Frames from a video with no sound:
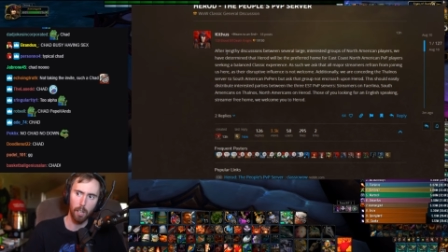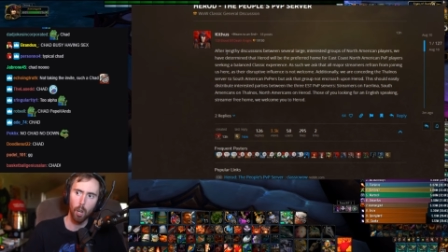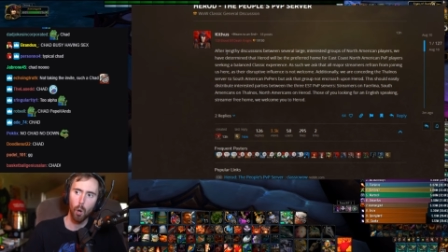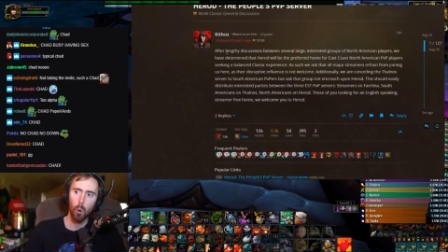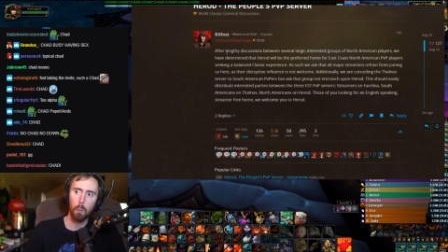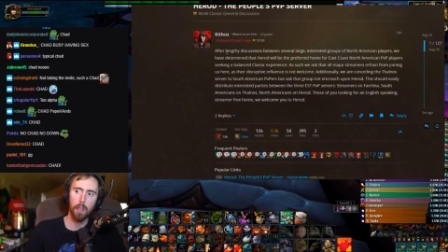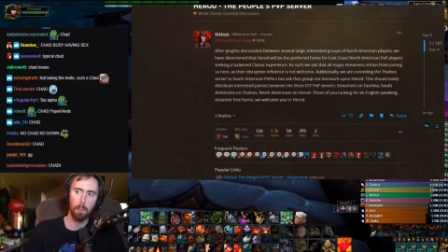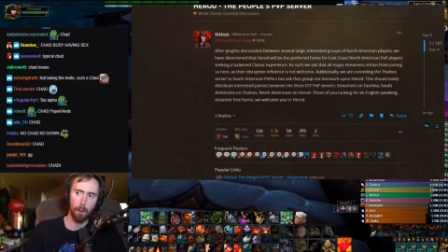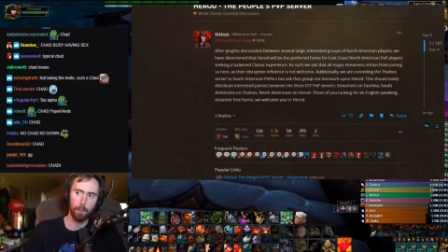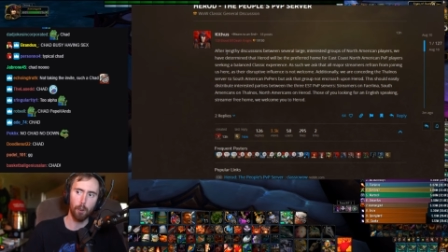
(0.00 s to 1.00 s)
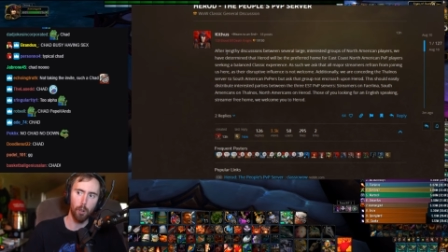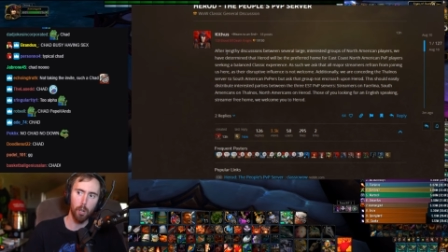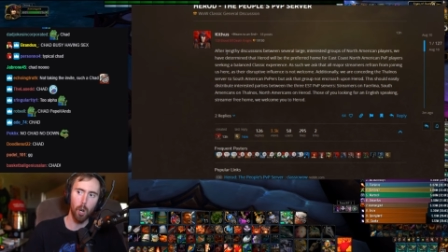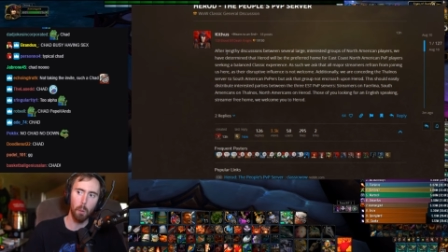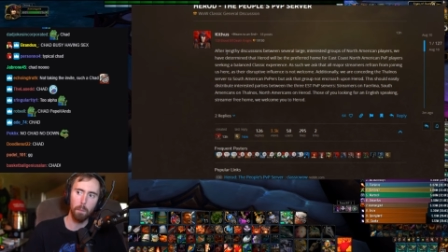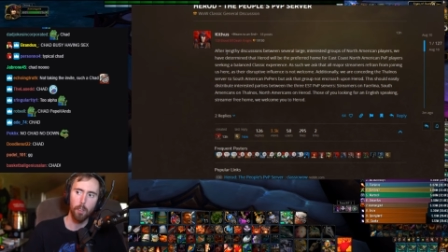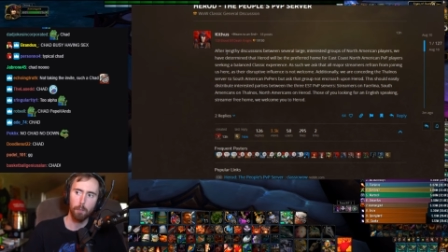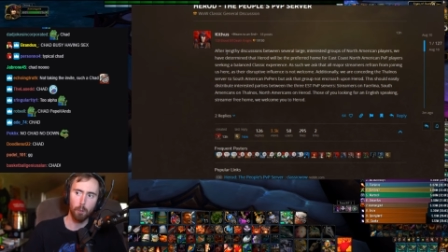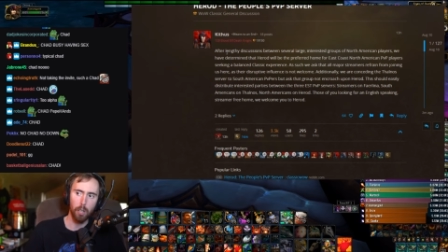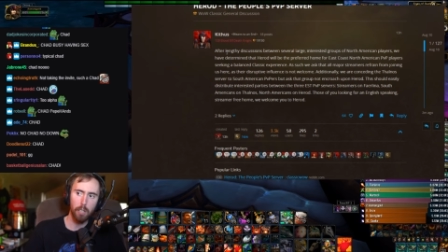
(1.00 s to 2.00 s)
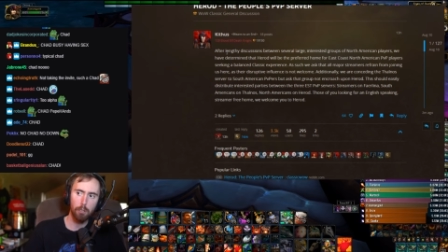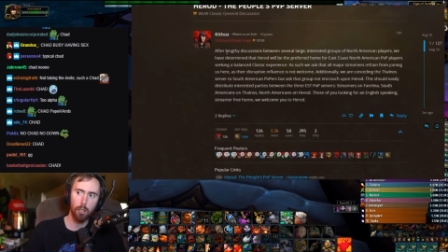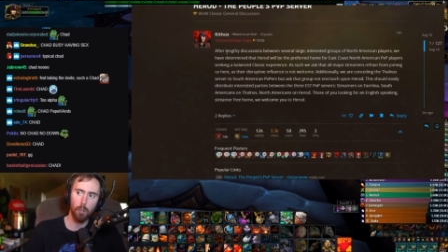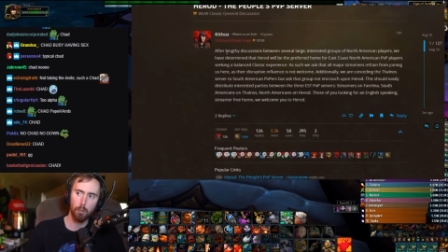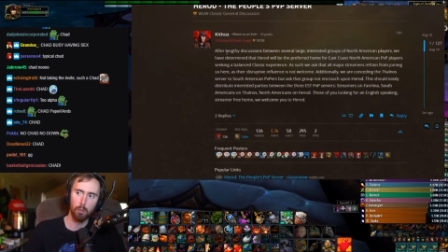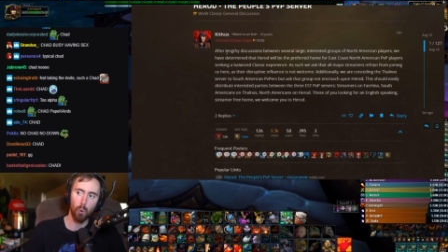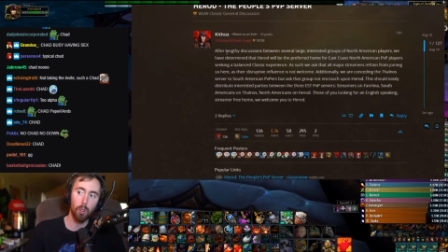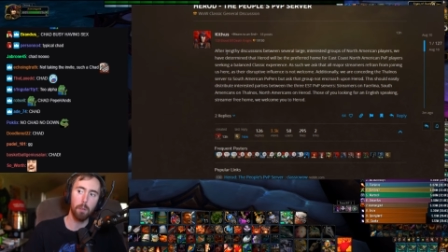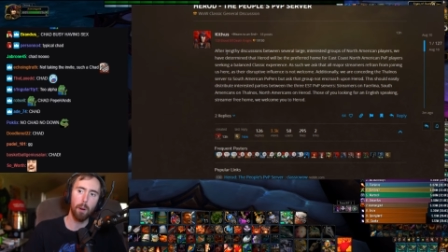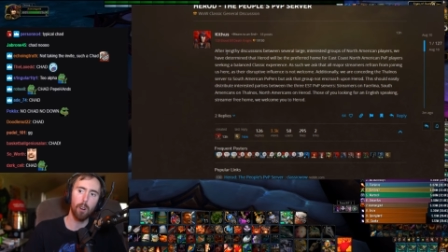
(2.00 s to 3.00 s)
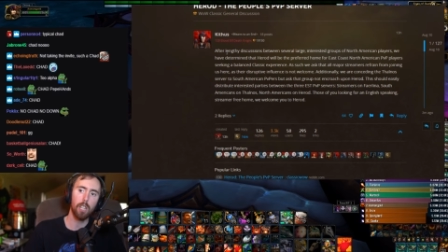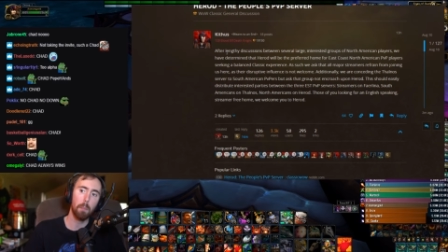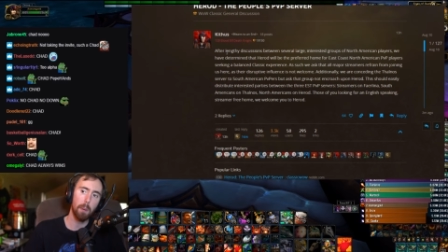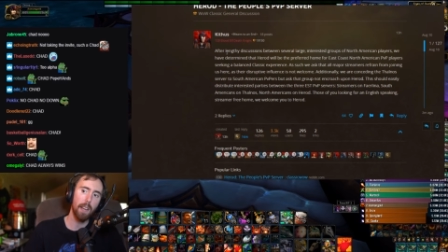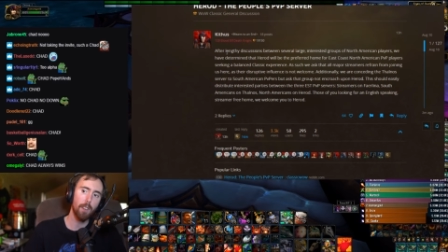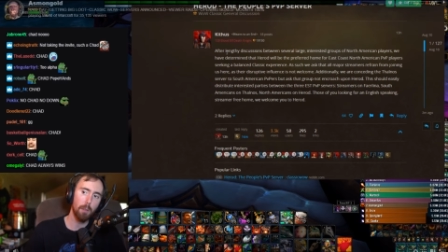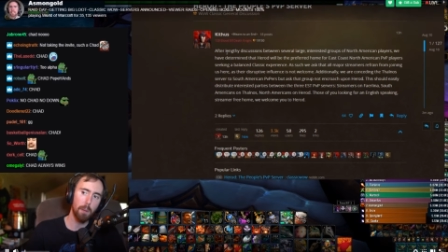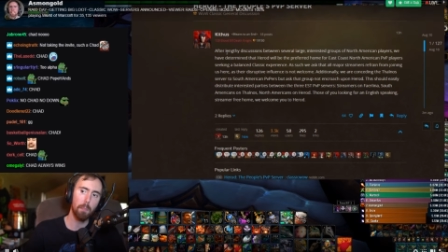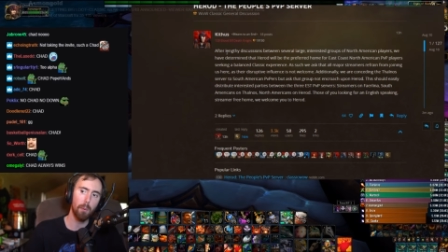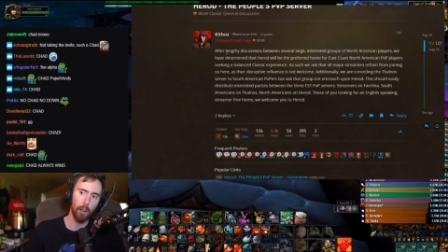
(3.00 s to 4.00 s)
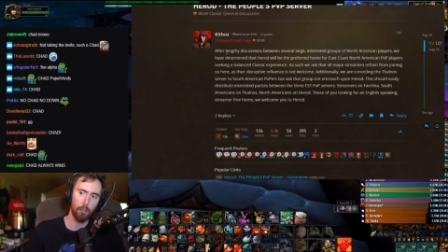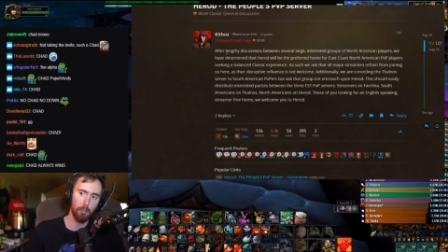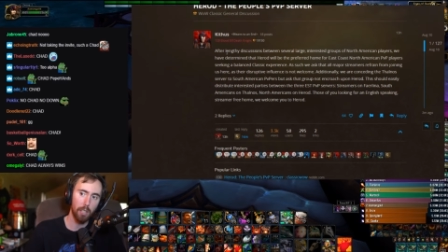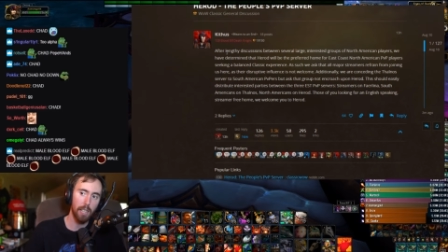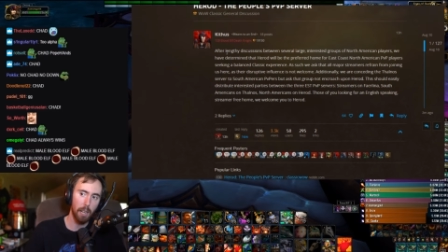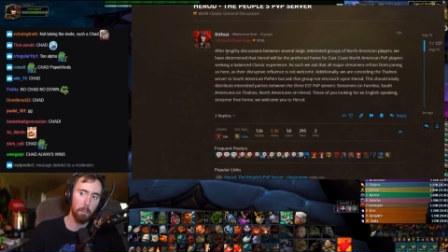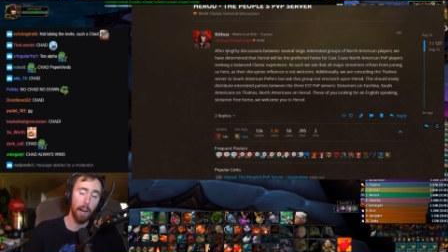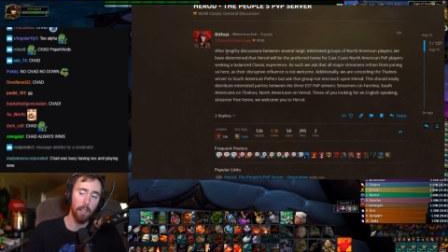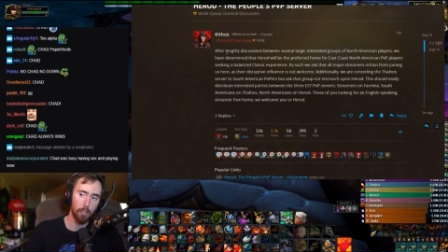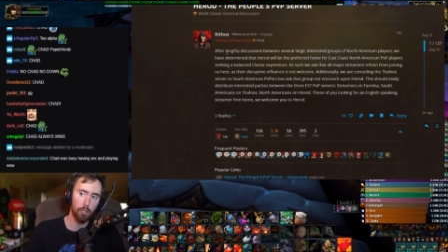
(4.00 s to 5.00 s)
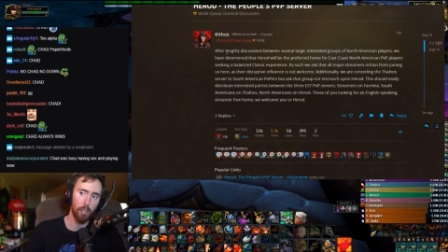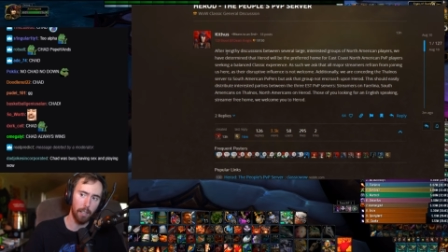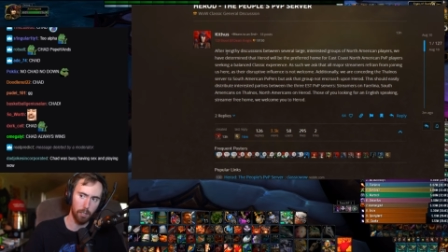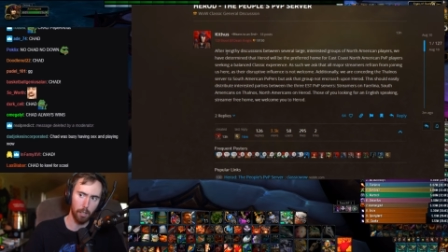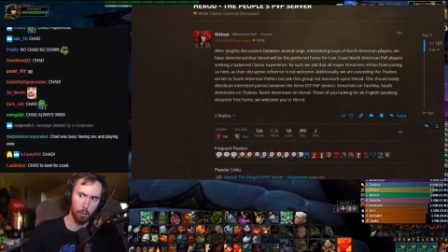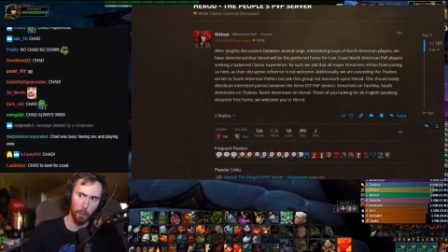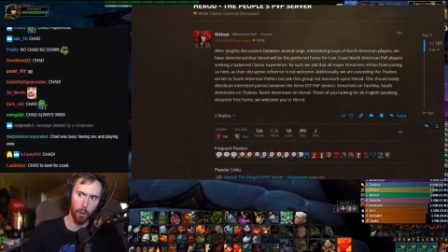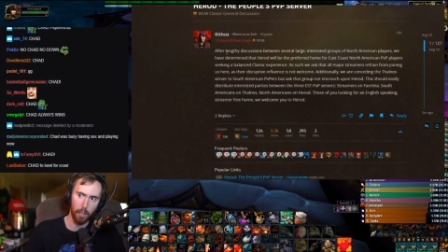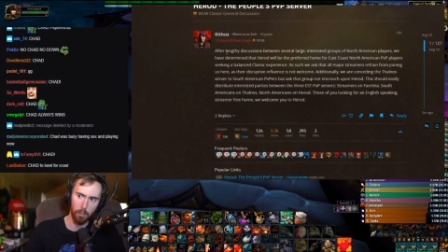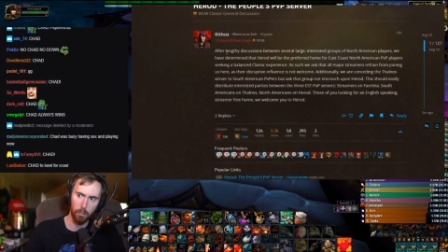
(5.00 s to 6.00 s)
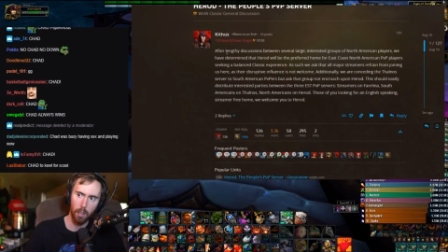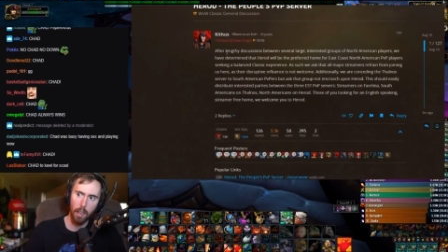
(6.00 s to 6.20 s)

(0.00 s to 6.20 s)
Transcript: will be the preferred home for East Coast North American PvP players seeking a balanced classic experience.